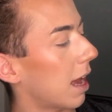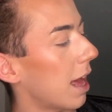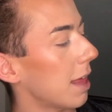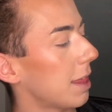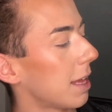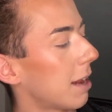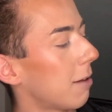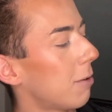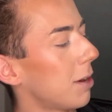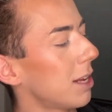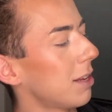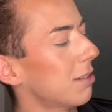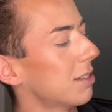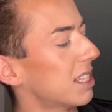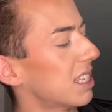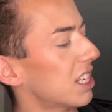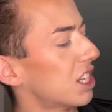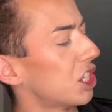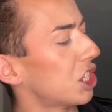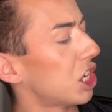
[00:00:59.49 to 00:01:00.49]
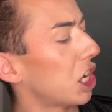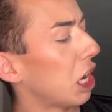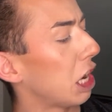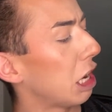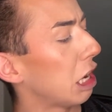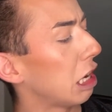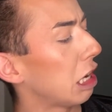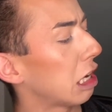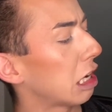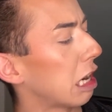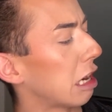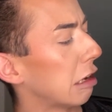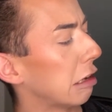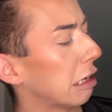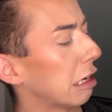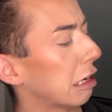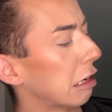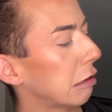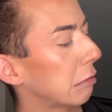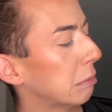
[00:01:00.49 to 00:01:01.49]
I think I want to use this shade, kind
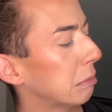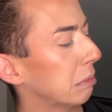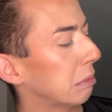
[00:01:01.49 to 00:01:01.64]
of like